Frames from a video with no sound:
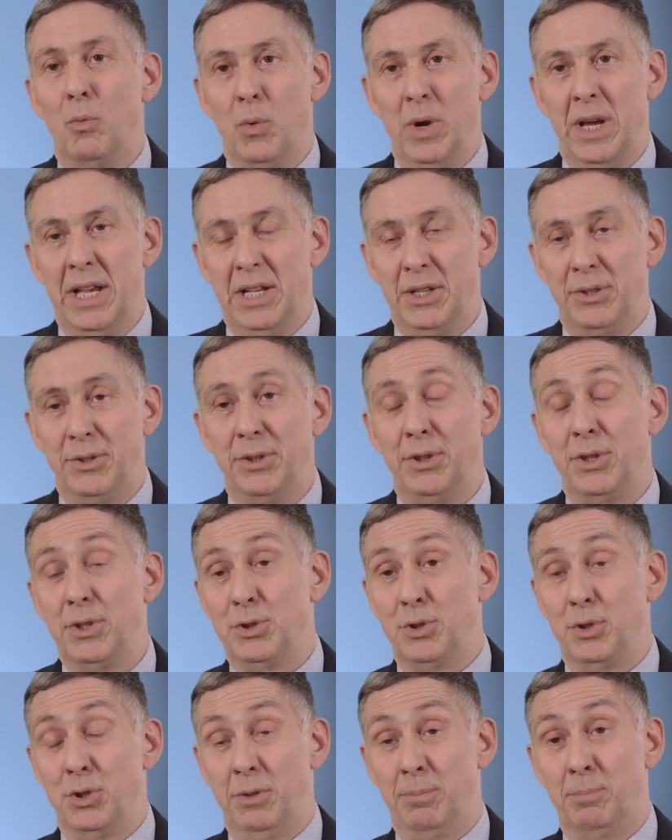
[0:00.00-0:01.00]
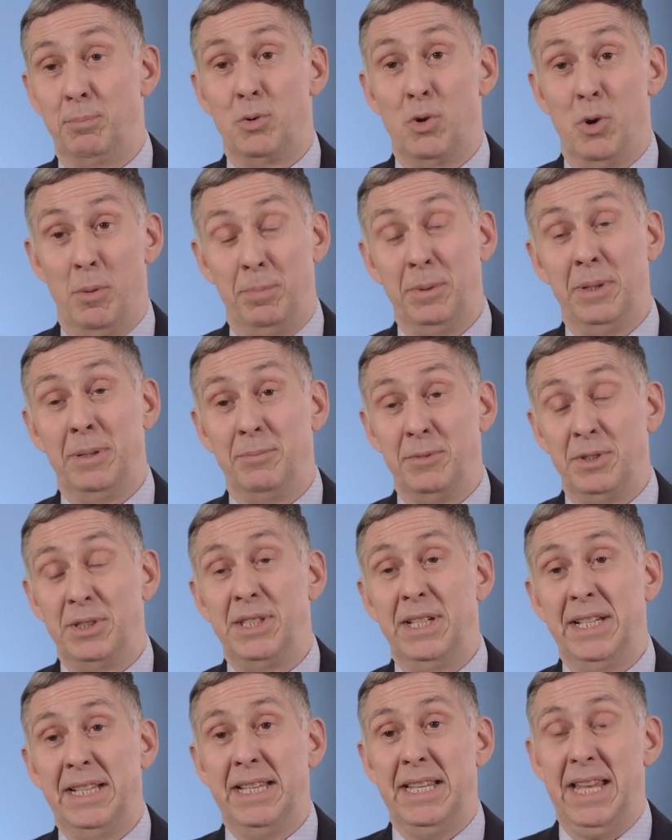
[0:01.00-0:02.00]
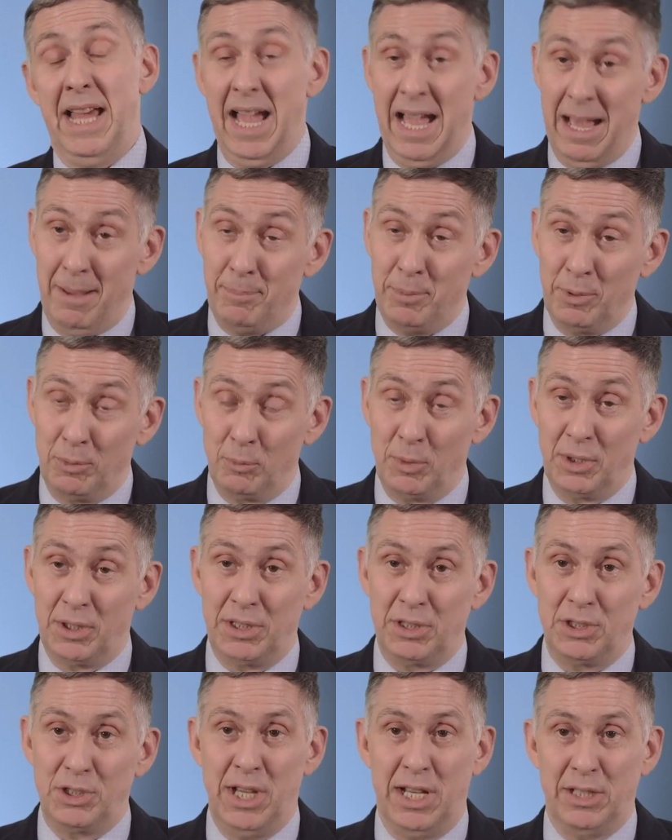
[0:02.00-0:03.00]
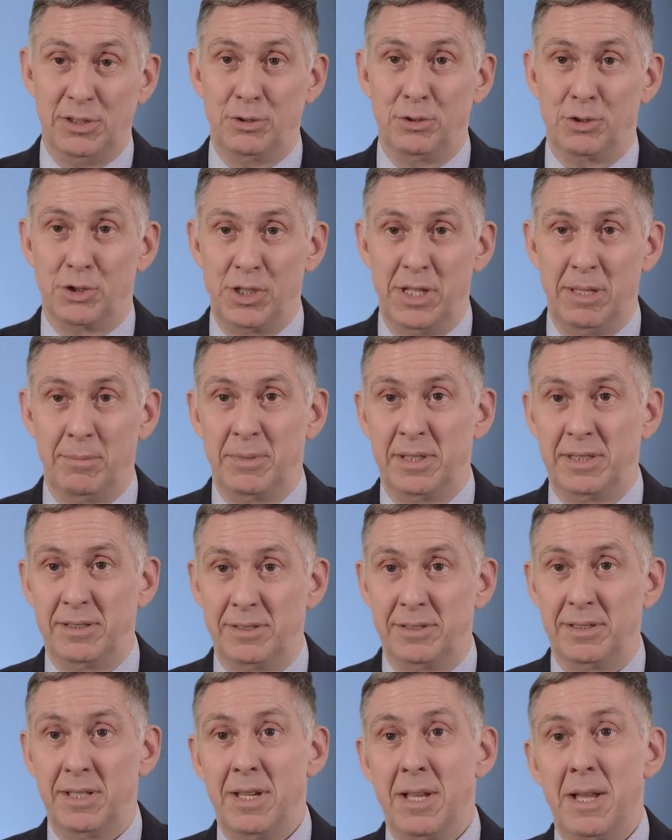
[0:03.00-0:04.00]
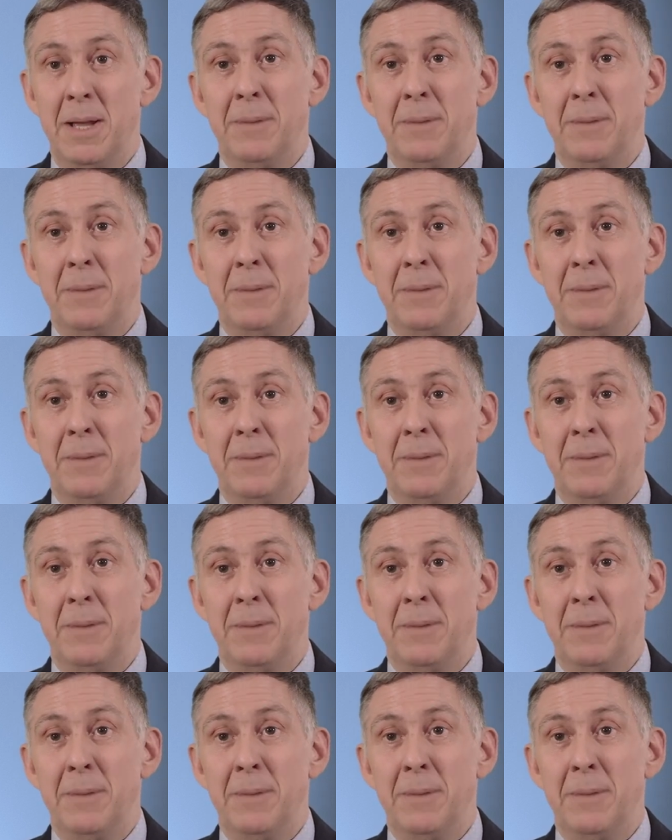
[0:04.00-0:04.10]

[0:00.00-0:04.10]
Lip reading: with the sort of problems that can happen with injection treatments.